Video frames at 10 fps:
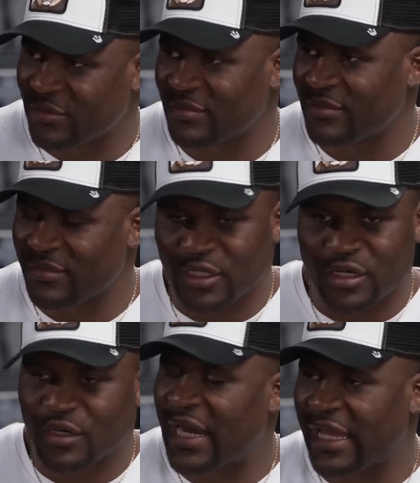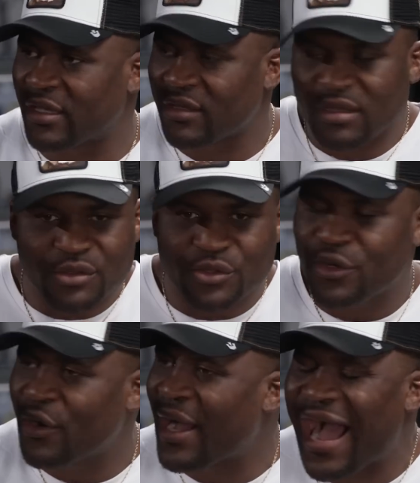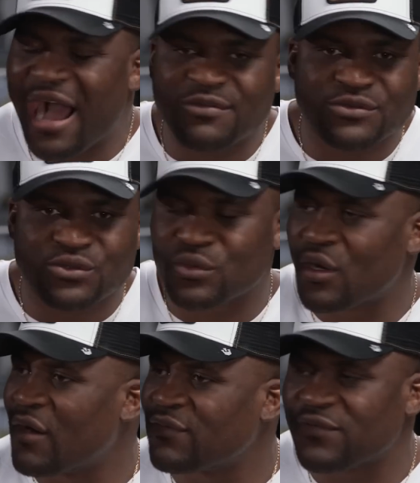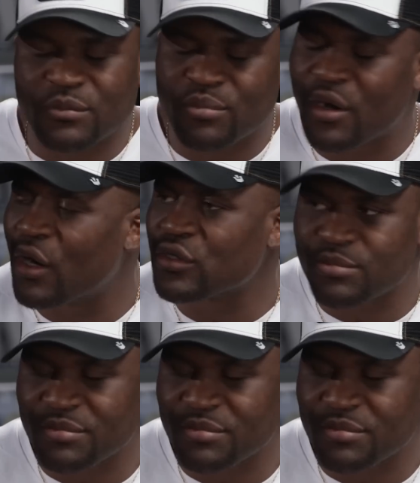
Right. You know, like you don't have to love football